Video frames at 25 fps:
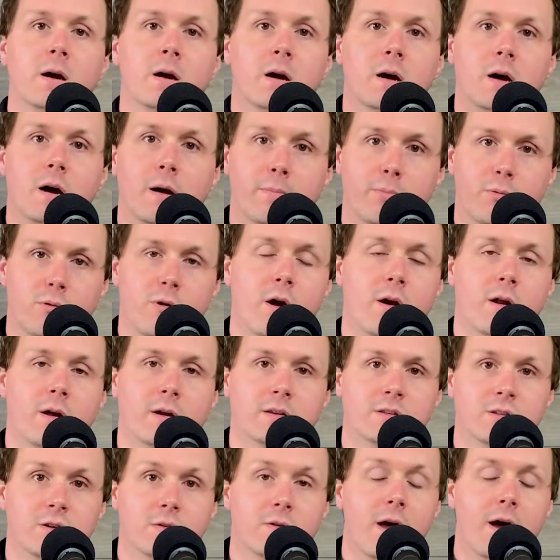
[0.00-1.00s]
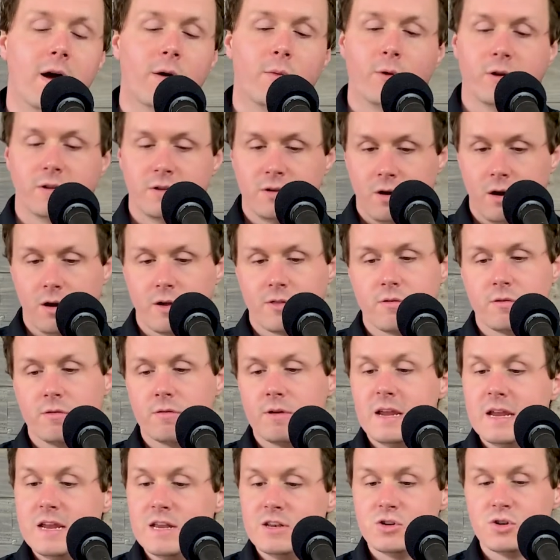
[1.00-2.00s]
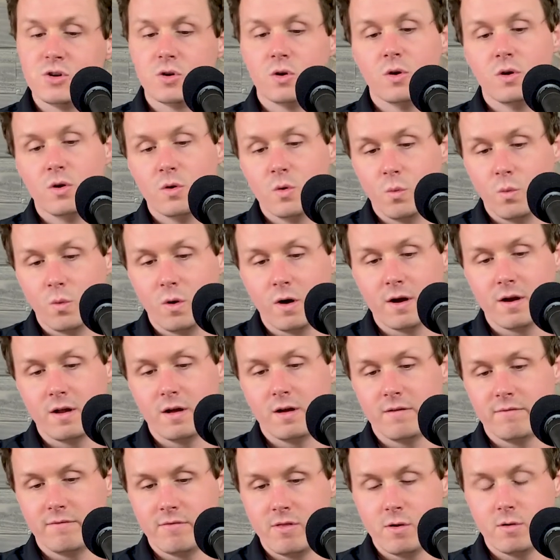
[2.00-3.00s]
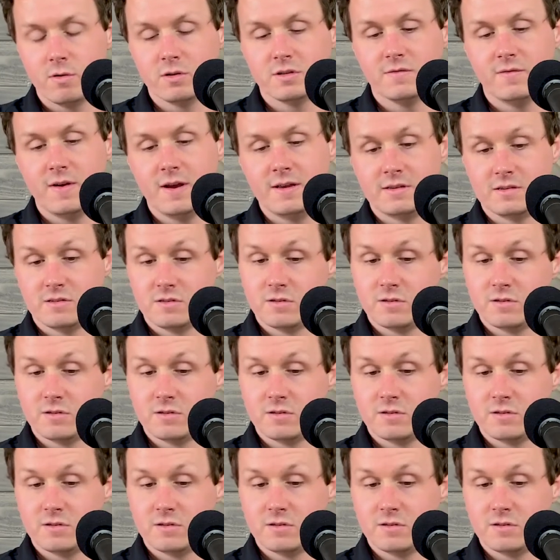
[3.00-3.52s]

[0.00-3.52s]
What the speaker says: a product. So now I want to talk through each one of those phases.